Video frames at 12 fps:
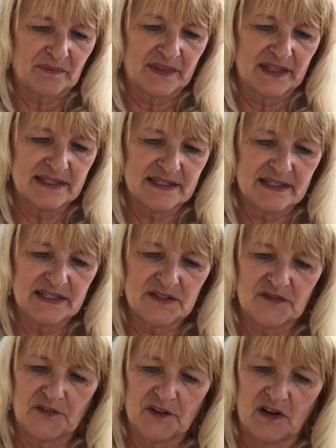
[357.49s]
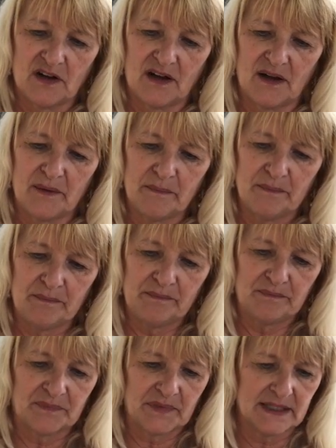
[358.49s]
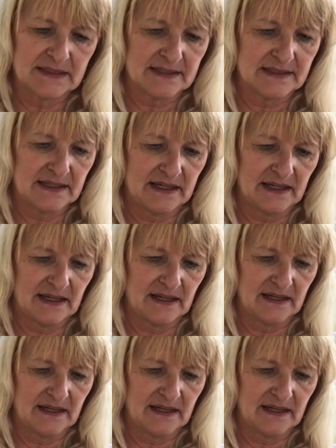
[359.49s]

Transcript: This is from, let's see,